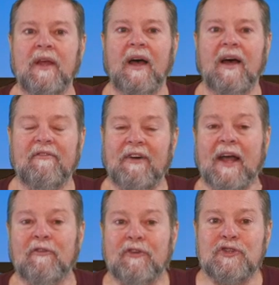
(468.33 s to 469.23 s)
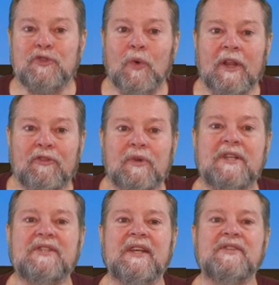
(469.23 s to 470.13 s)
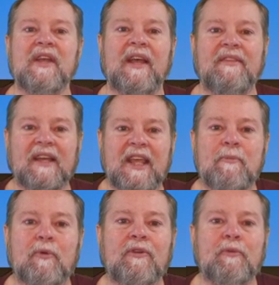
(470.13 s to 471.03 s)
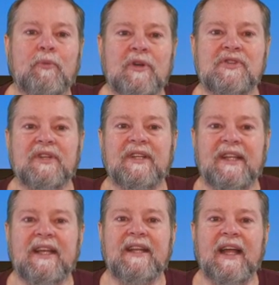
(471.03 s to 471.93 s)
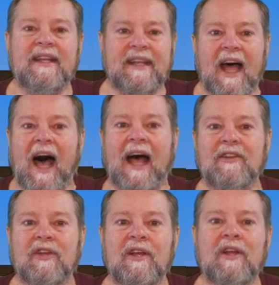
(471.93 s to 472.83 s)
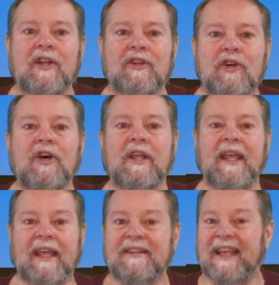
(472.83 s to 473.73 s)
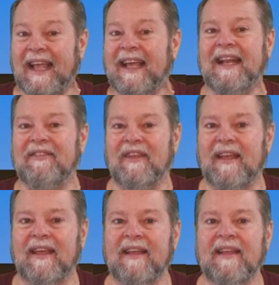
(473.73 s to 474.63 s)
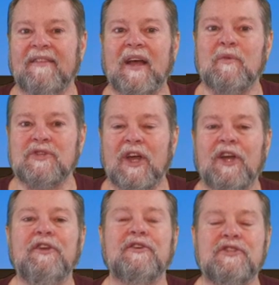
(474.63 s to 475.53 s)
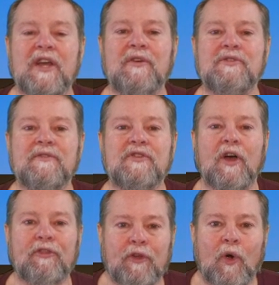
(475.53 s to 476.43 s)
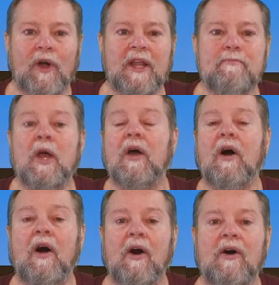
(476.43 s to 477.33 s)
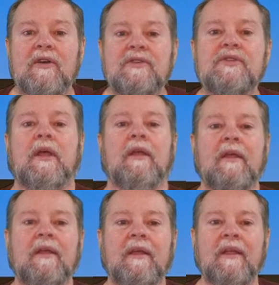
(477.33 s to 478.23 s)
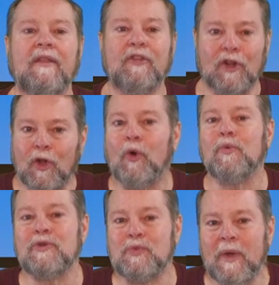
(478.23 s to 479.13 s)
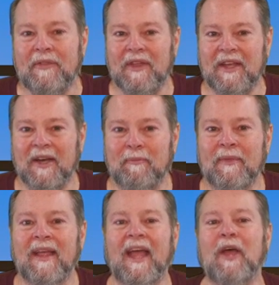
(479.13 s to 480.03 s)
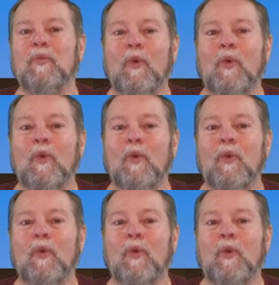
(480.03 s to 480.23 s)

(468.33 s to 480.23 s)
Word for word: final verse 23 says, The keeper of the prison did not look into anything that was under Joseph's authority because the Lord was with him, and